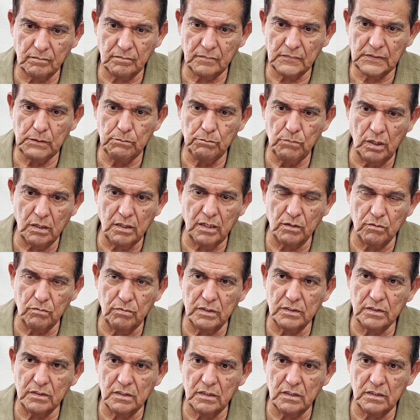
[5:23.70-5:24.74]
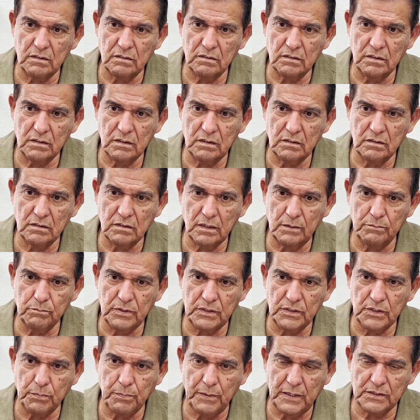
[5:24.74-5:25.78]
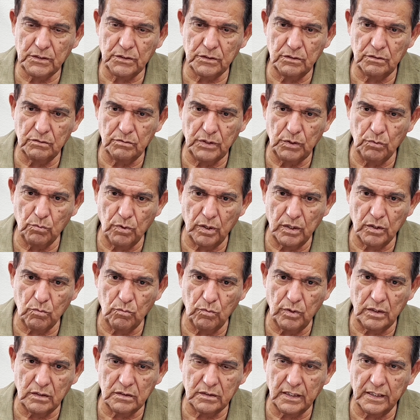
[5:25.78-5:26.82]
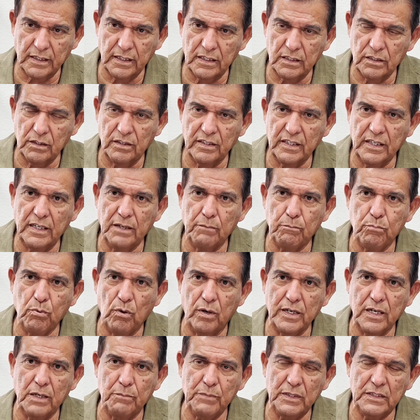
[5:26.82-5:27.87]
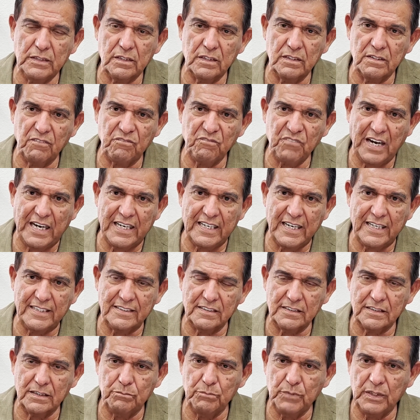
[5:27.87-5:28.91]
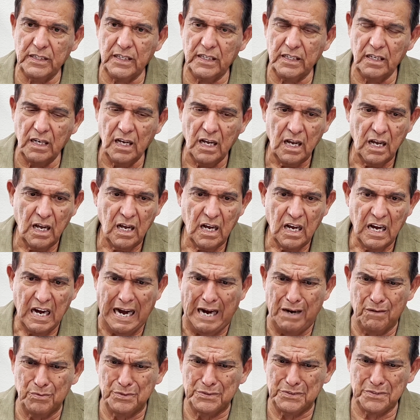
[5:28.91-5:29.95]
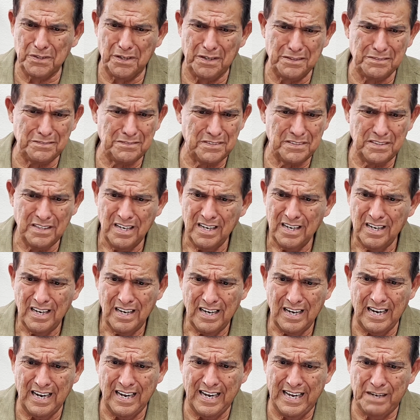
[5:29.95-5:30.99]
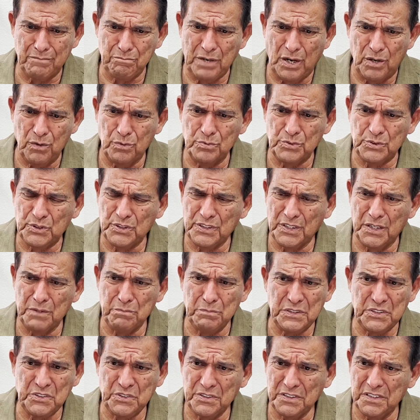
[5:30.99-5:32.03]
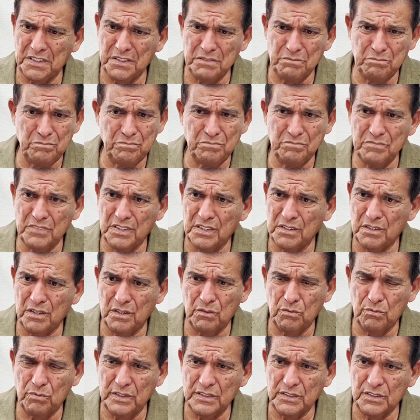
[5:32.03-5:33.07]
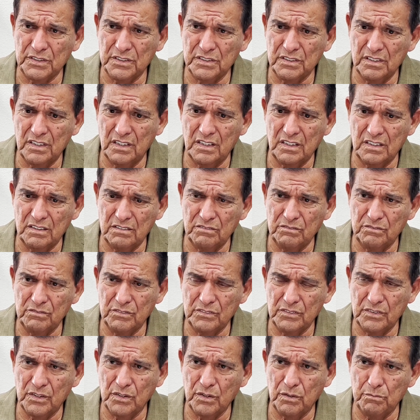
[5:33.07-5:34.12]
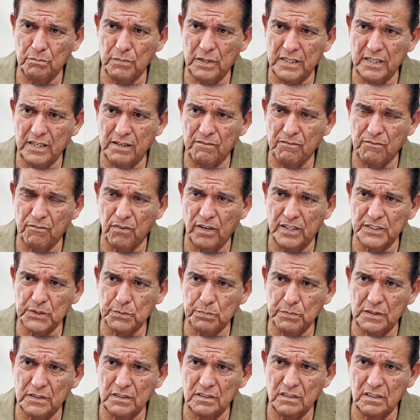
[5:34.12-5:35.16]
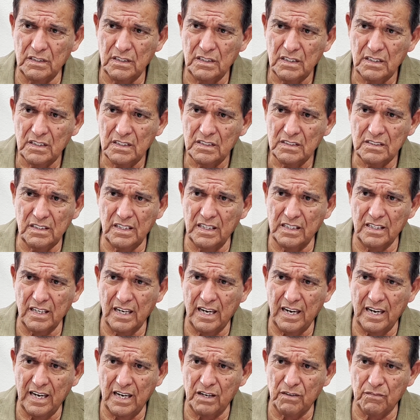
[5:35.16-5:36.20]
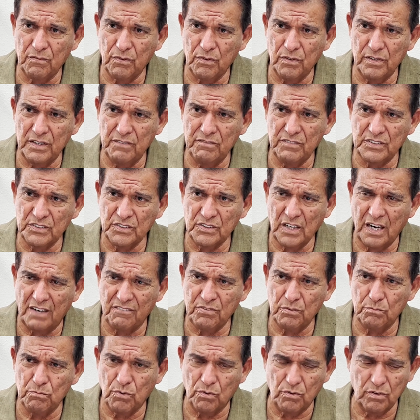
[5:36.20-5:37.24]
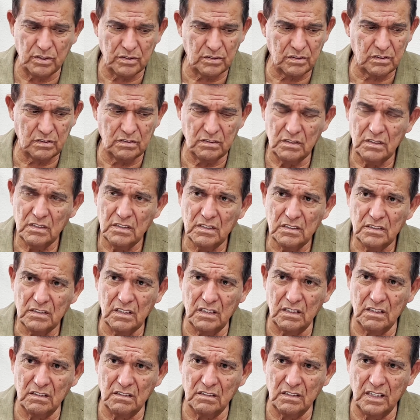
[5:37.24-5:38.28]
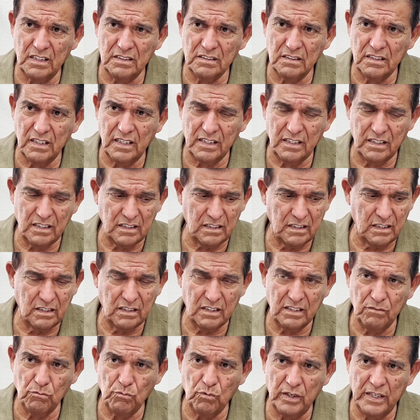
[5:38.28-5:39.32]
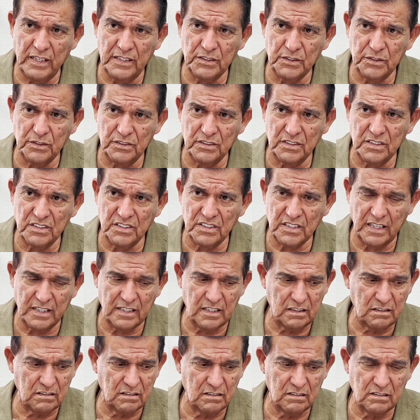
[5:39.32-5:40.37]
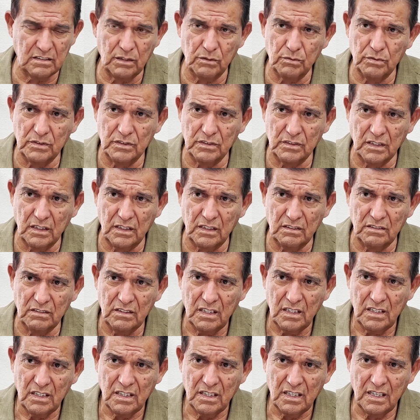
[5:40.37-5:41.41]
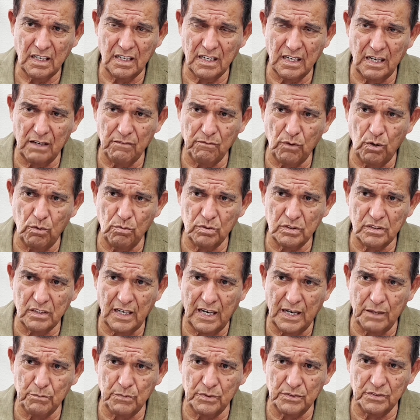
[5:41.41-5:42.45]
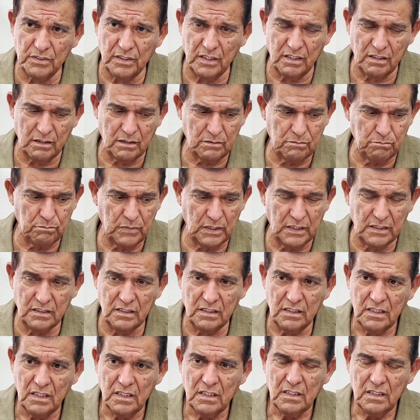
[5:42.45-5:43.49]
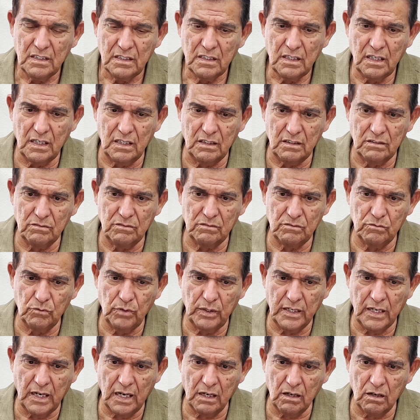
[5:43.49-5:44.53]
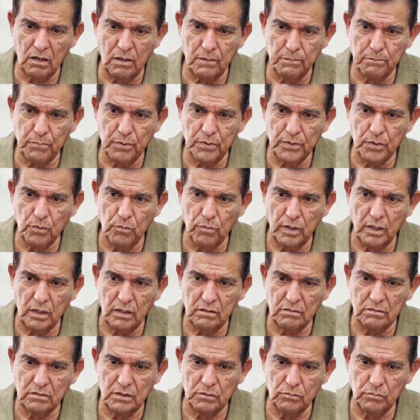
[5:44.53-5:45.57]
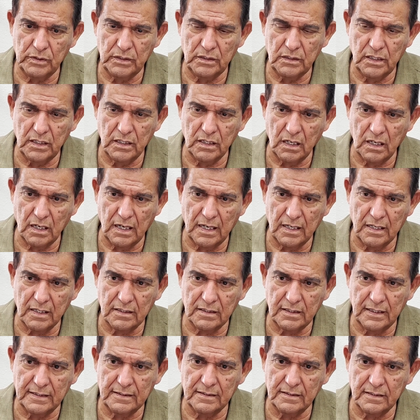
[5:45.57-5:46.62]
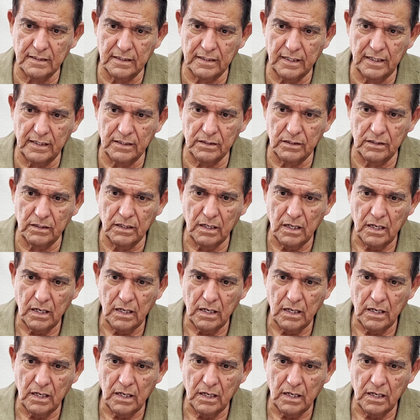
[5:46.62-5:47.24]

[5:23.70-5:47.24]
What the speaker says: Bullock was something special. We worked well together. He appointed me to the finance committee. I had my own chairmanship, which many freshmen didn't have, or even sophomores as they entered the Senate. There was a lot of old timers there, but we got along pretty well, and we did a lot of things together.